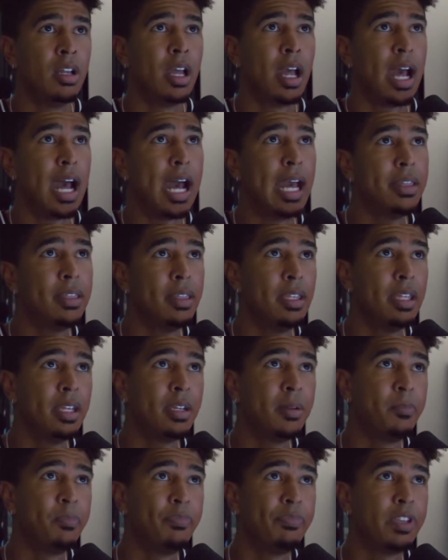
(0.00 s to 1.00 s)
I think,
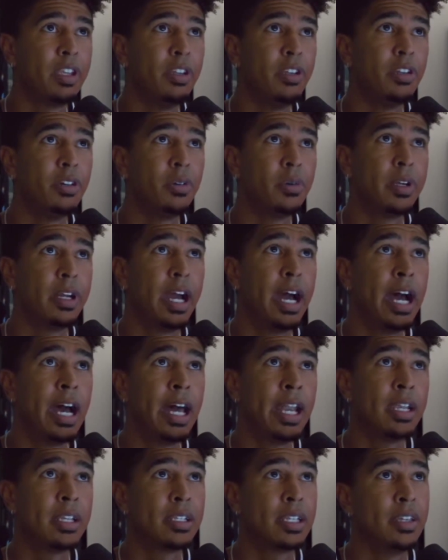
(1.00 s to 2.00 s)
you know, God
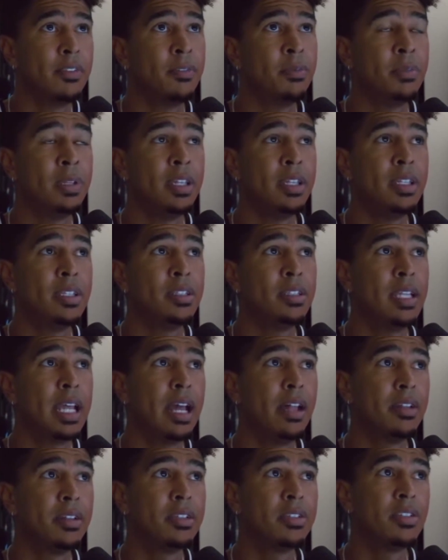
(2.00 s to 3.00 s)
has given me these
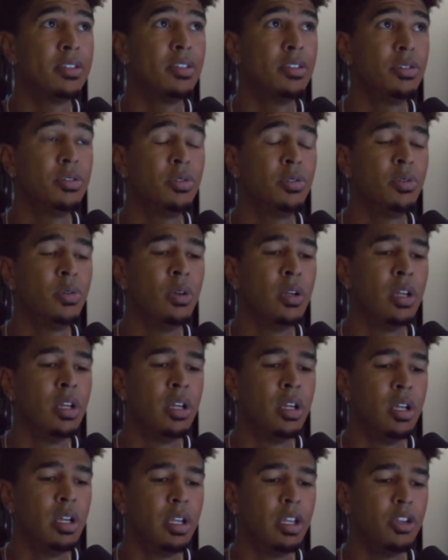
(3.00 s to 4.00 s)
talents to
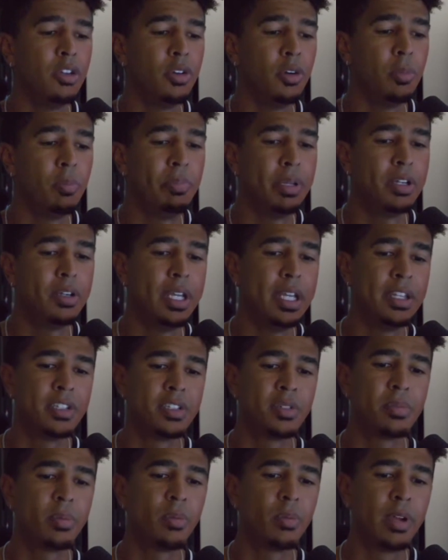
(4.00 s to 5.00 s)
you know, build
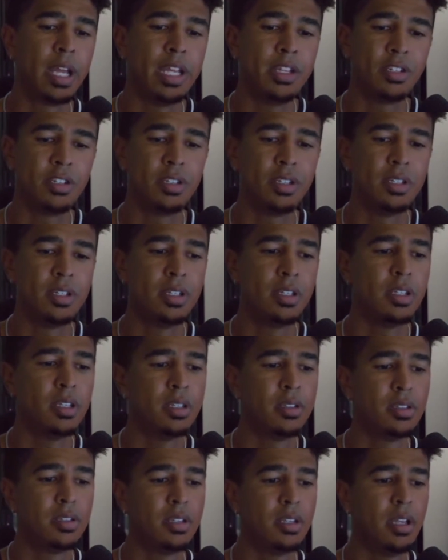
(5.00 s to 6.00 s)

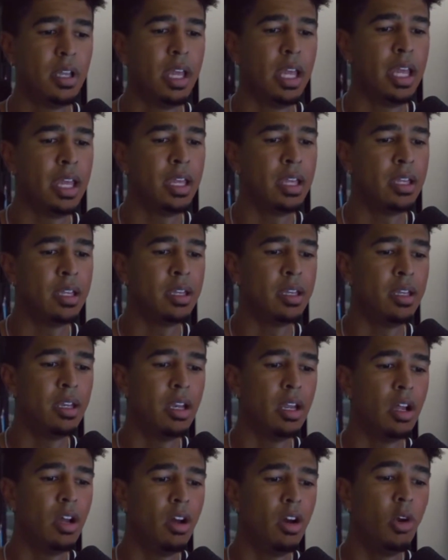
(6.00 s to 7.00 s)
inspirations and
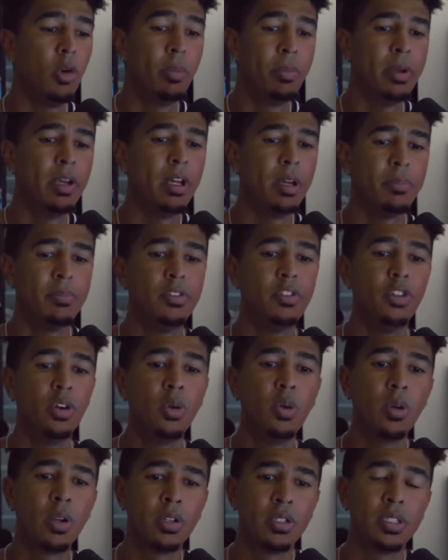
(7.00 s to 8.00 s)
open up
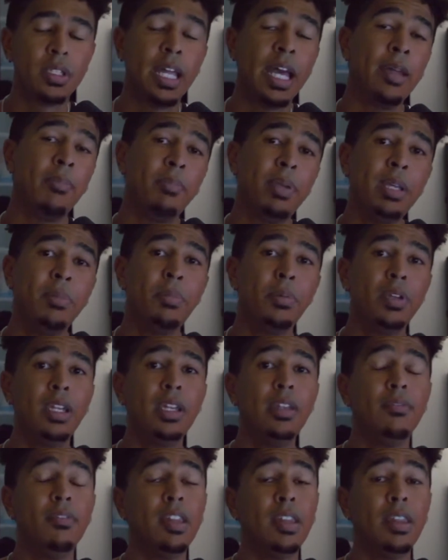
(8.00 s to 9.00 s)
doors that people didn't
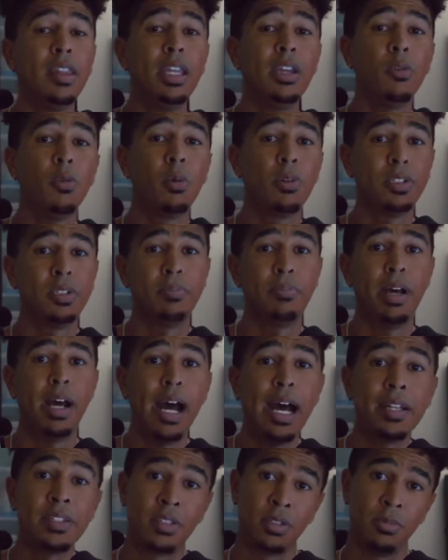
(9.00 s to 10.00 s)
even think were as
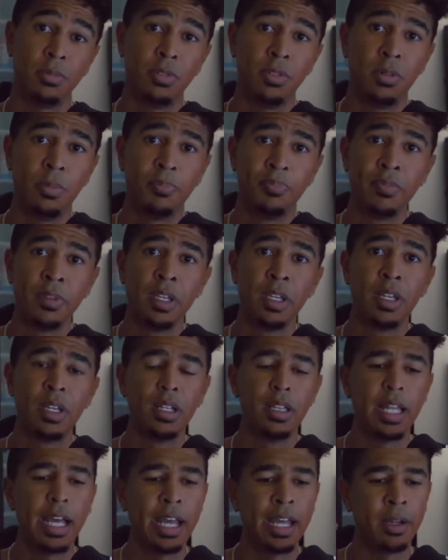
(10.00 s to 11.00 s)
possible.
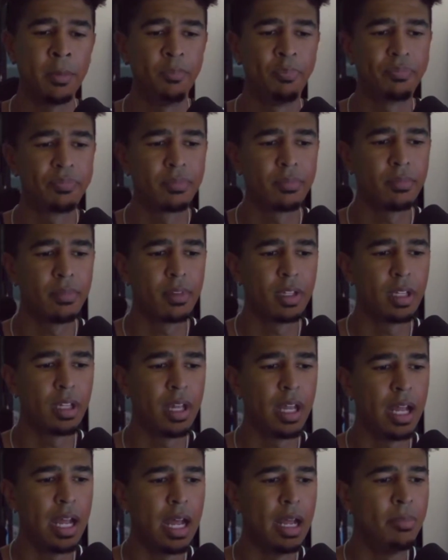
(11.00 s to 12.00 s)
Like,
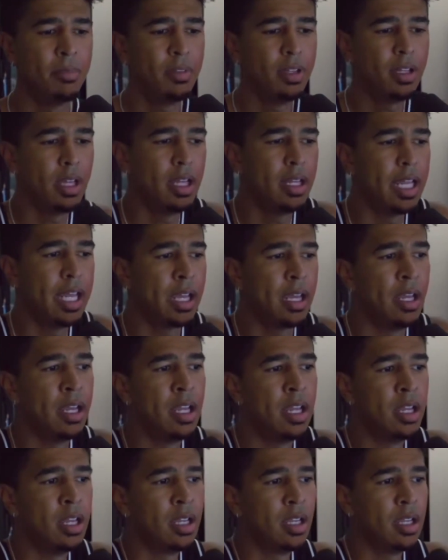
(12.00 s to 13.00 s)
I'm like,
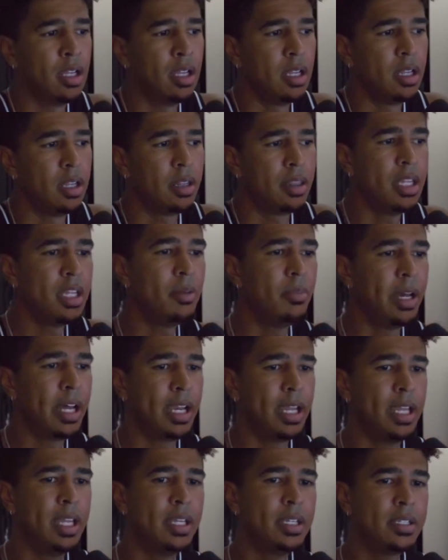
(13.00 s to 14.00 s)
think about it. It has